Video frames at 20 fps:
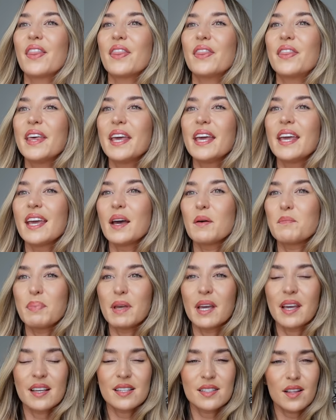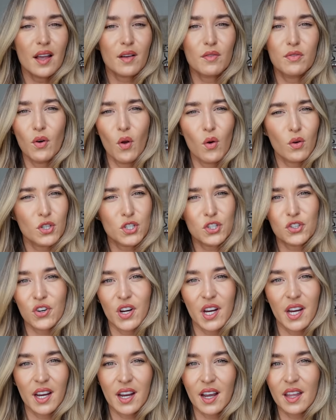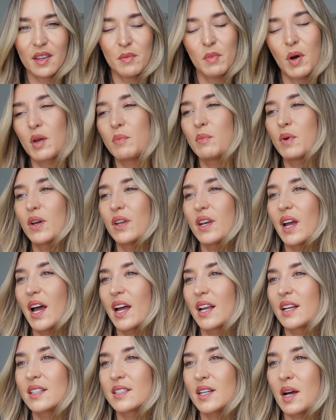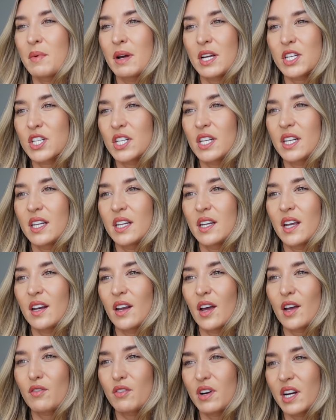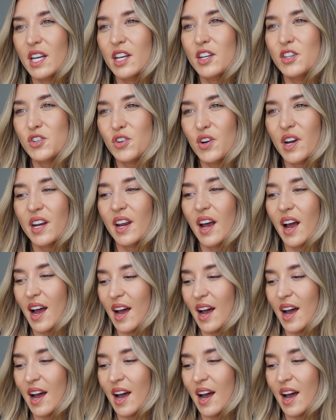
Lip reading: the biggest like vlog streak at the moment and I'm actually like really enjoying it,